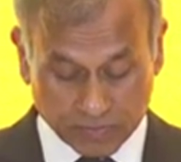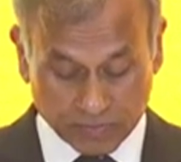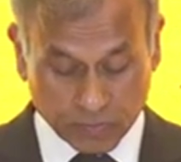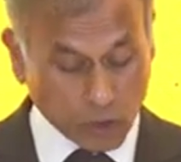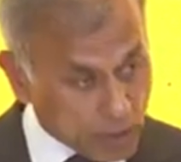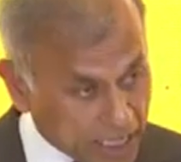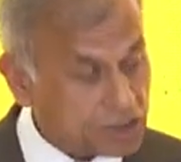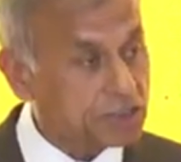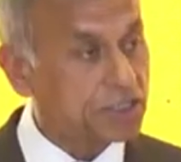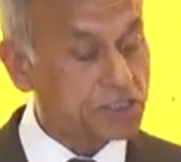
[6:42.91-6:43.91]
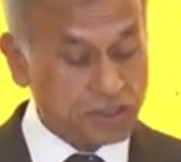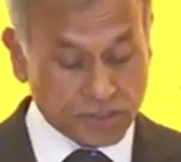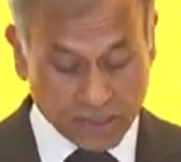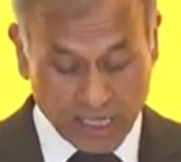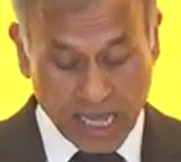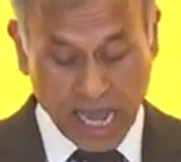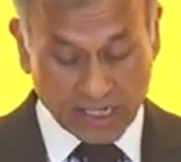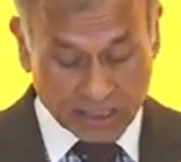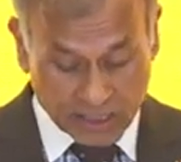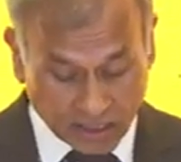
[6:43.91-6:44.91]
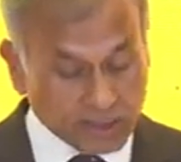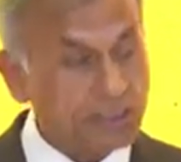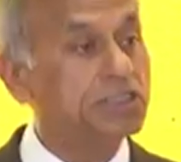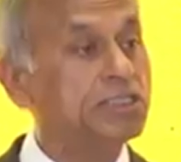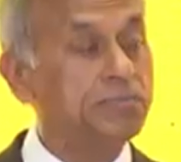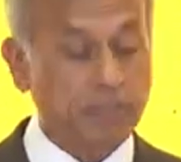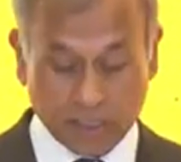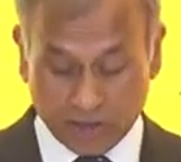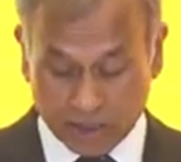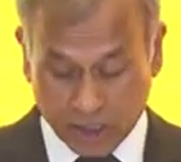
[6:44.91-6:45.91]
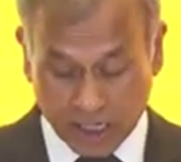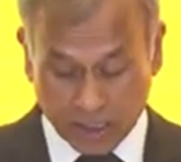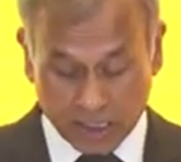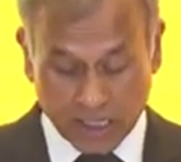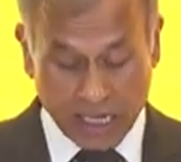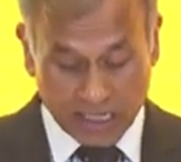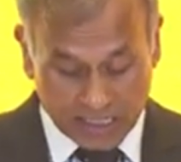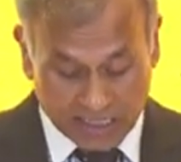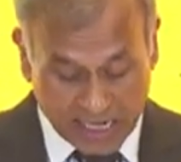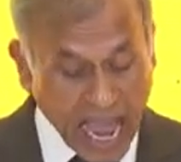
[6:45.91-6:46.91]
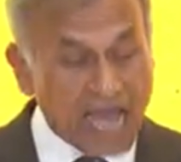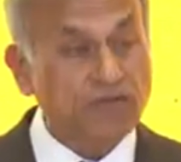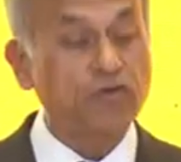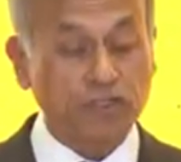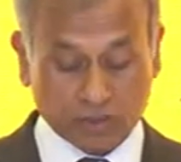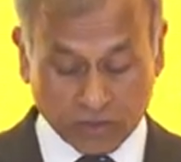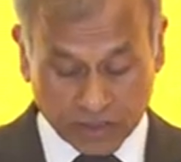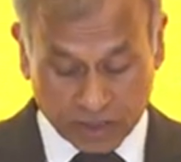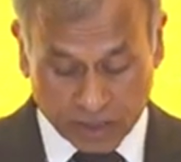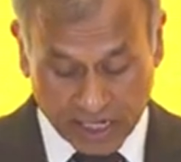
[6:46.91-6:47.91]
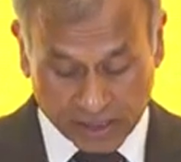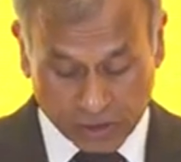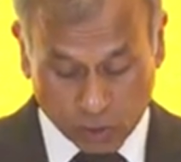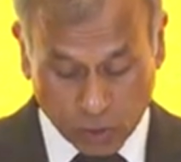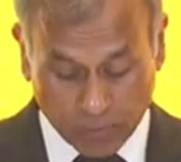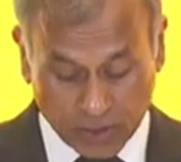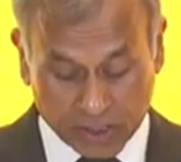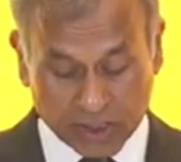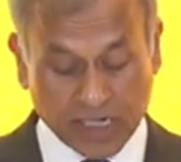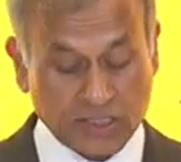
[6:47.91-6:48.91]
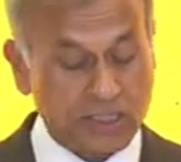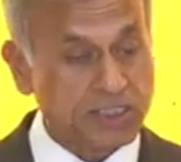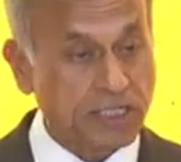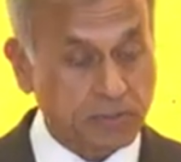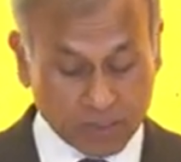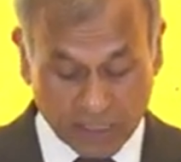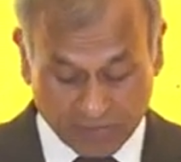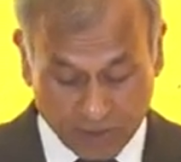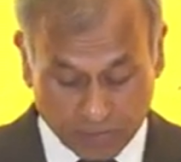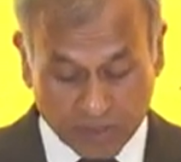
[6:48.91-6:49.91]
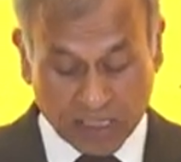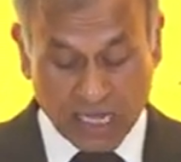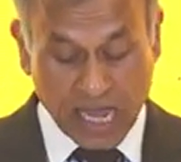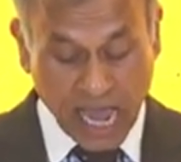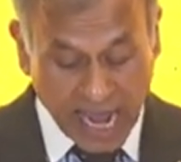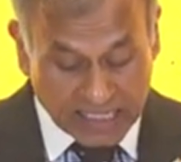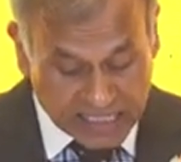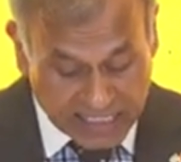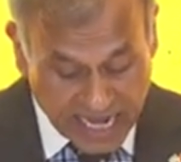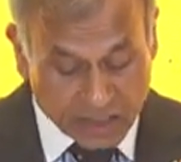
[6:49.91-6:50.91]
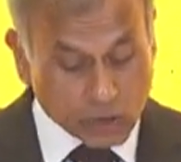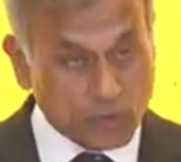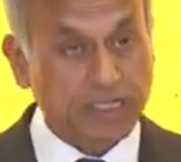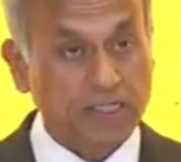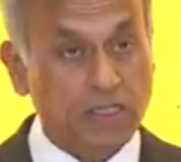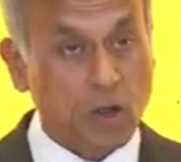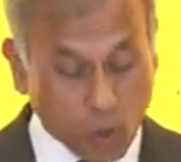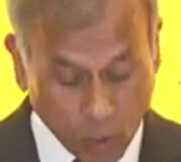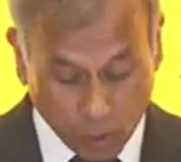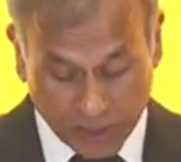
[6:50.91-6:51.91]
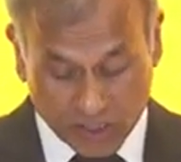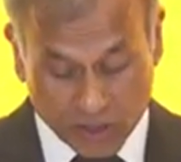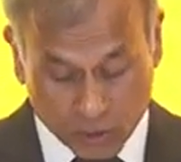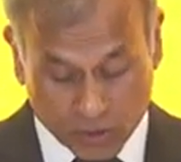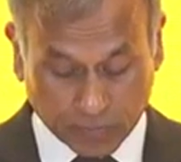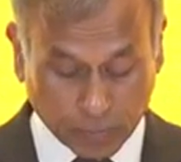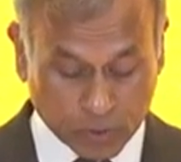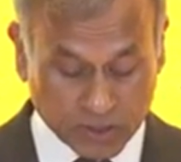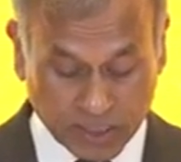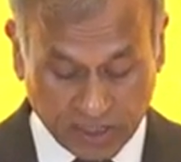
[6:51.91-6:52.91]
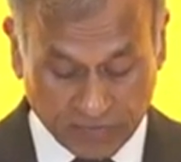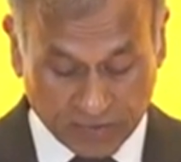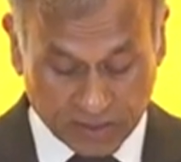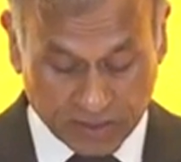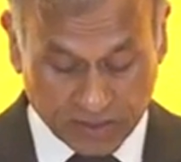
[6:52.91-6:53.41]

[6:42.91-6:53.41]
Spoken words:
The United Nations and its country team here in China is an advocate of international cooperation and sustainable development and stands ready always to support such efforts.